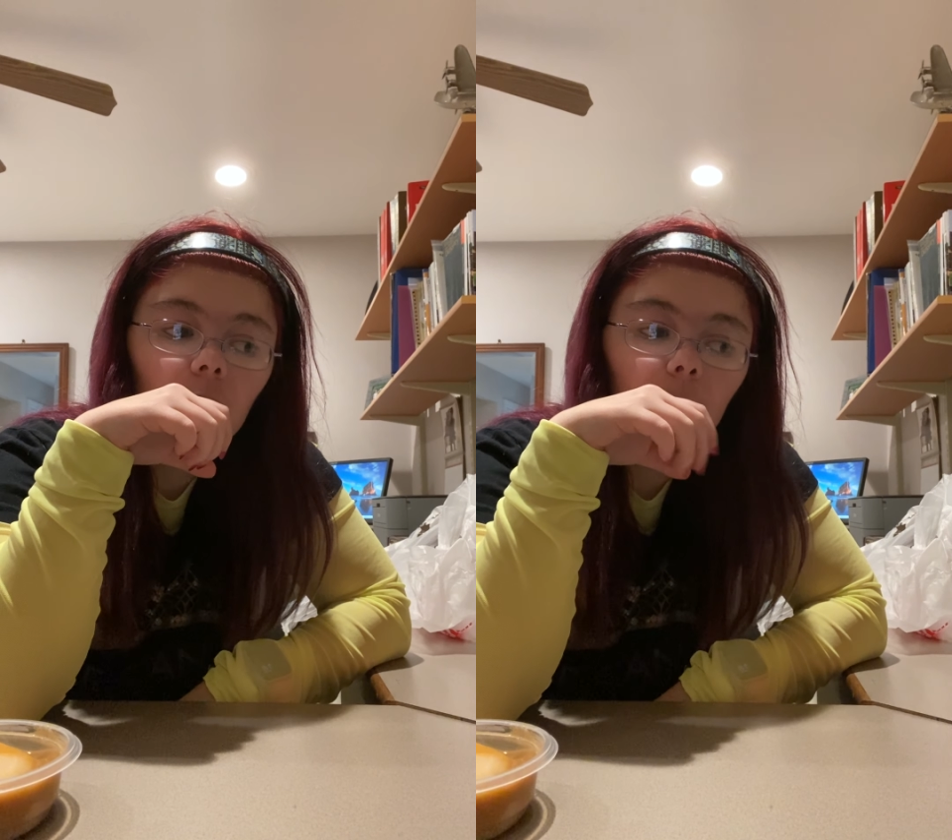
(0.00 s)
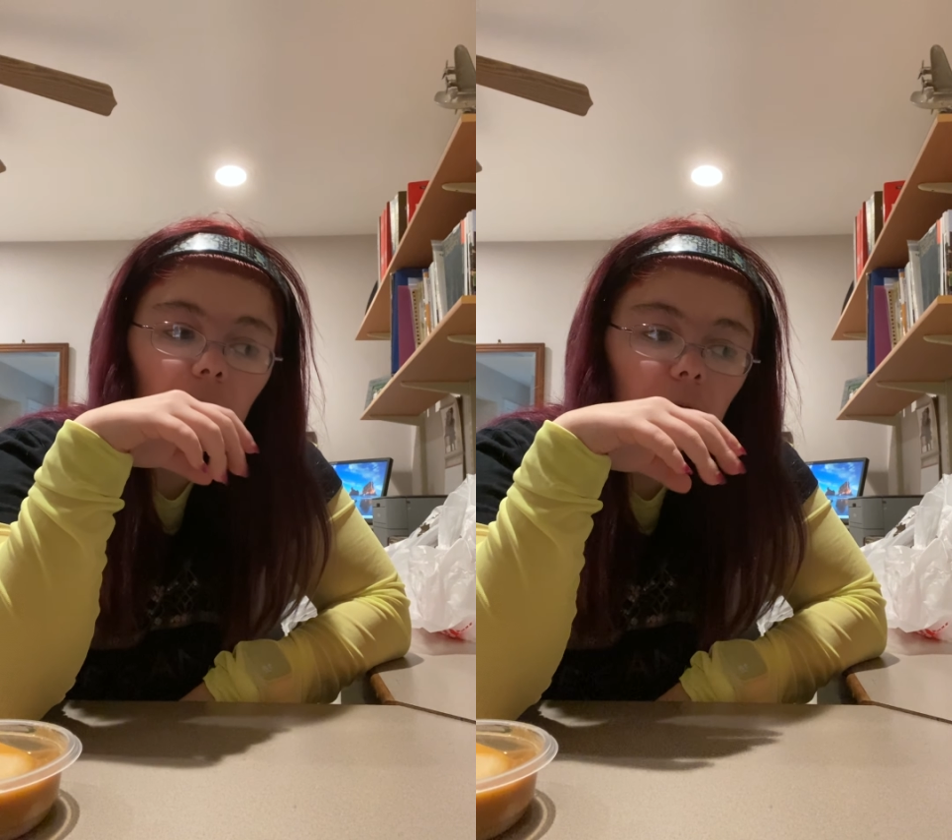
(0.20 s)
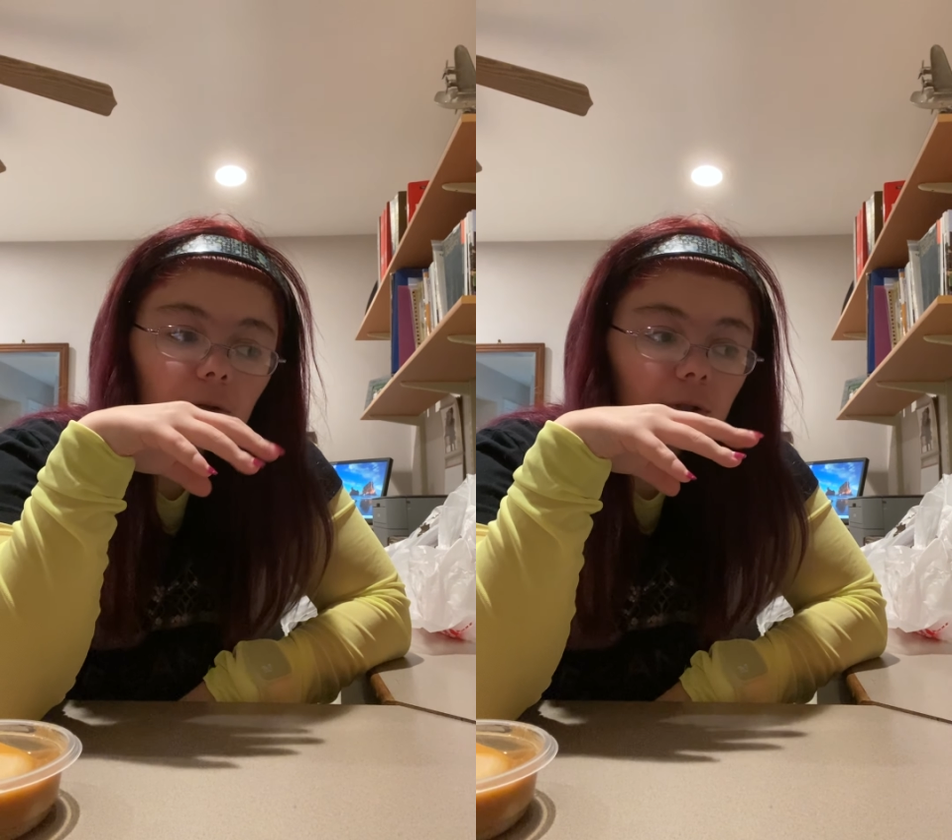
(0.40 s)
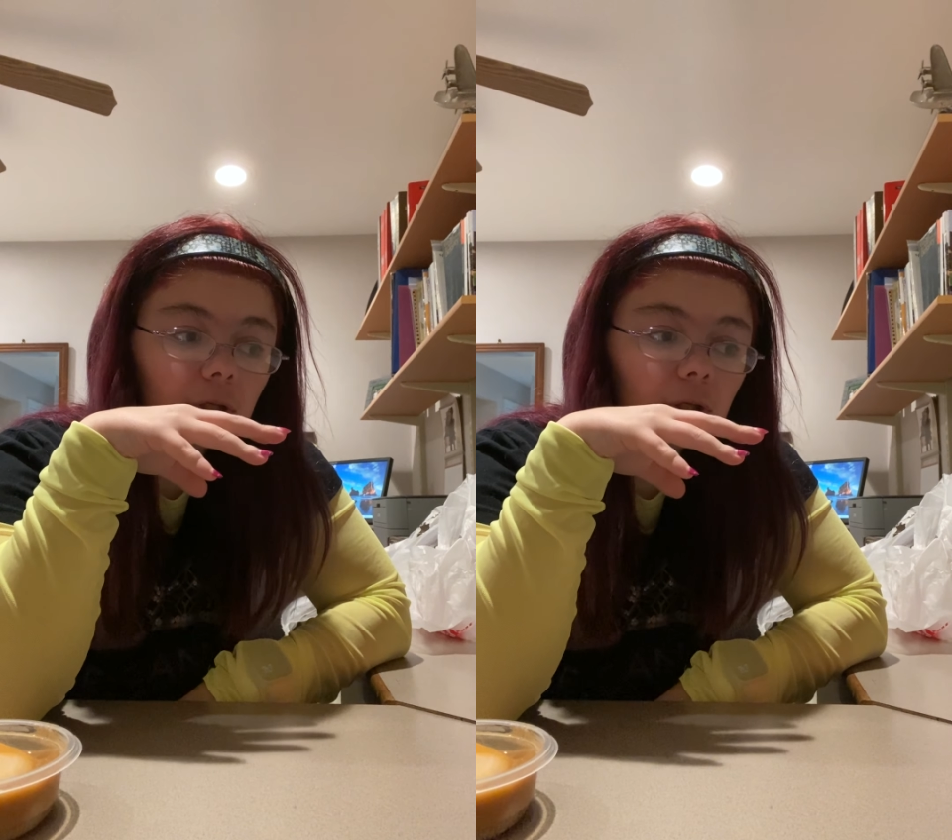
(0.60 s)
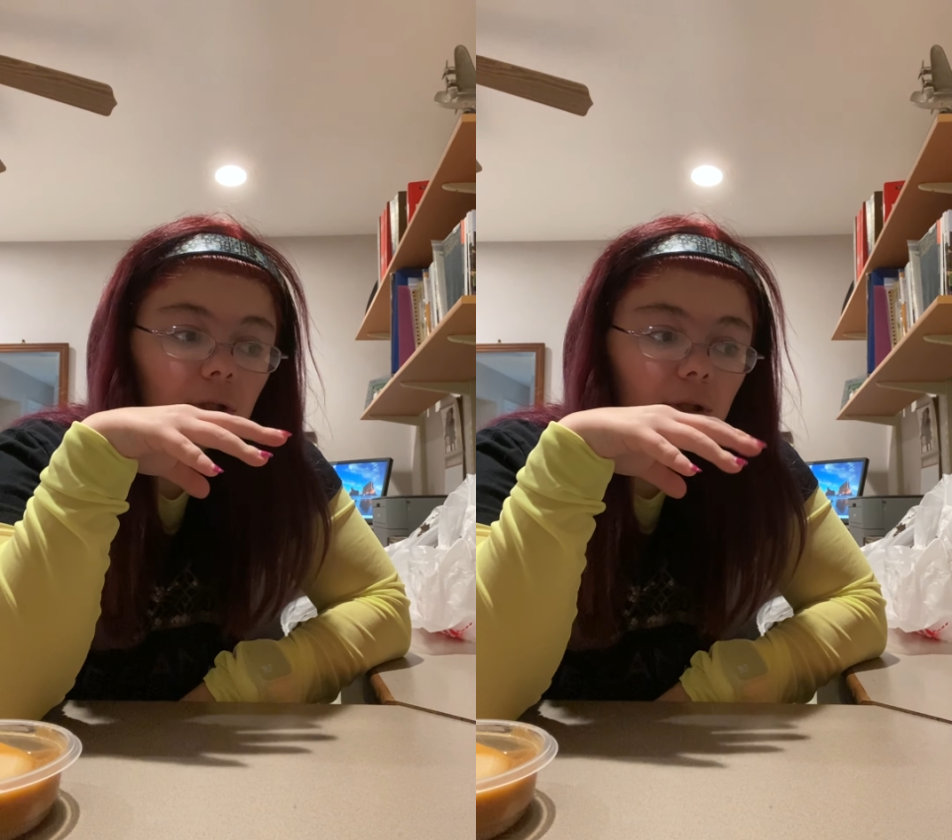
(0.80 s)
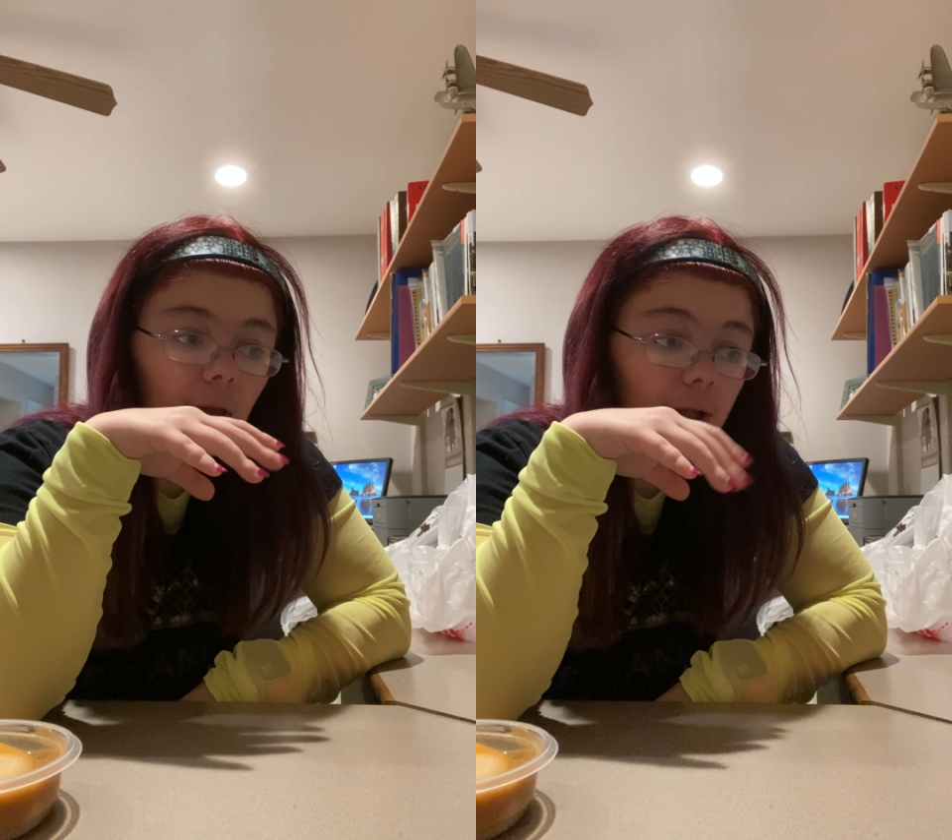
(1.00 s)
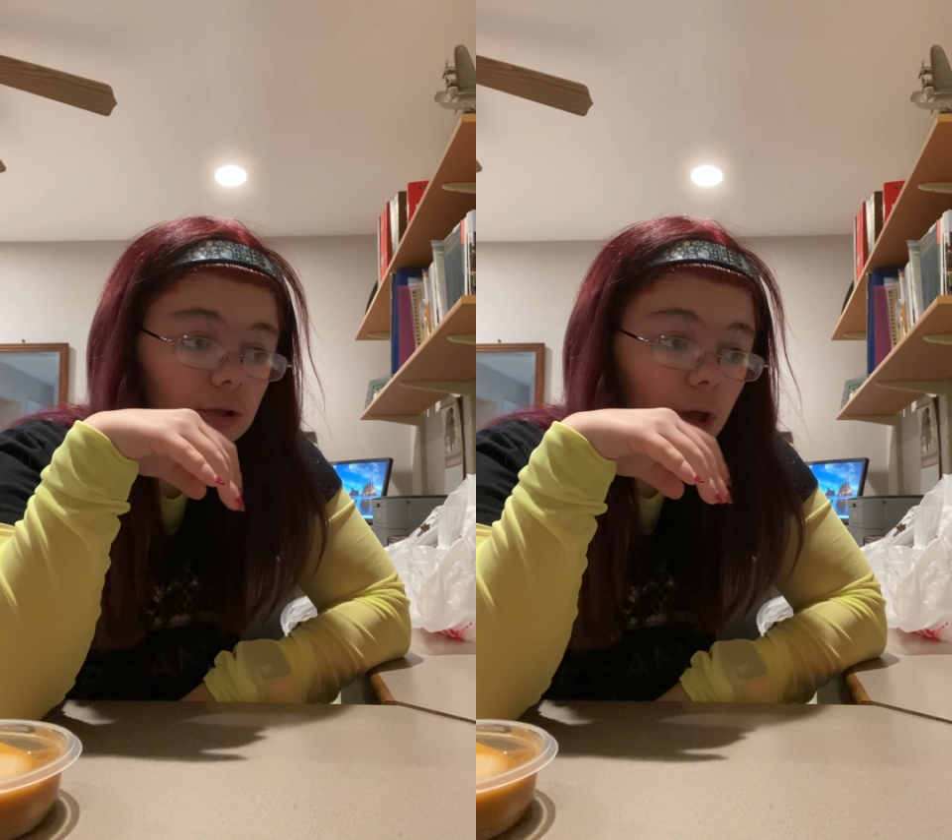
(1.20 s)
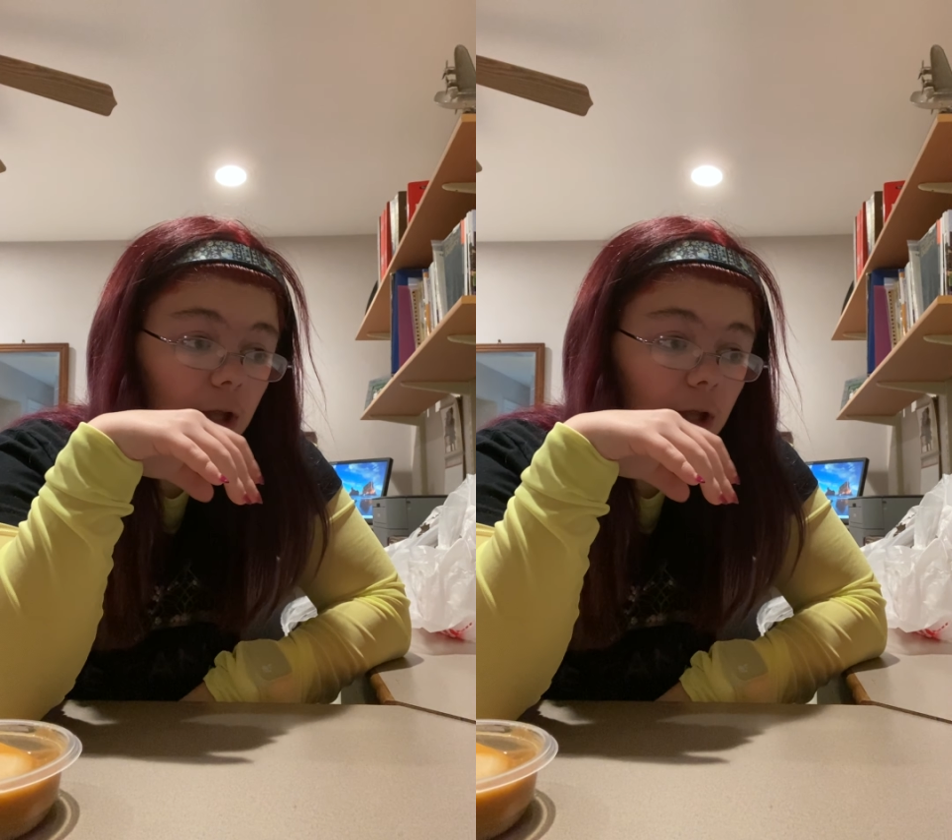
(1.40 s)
Apparently, yeah,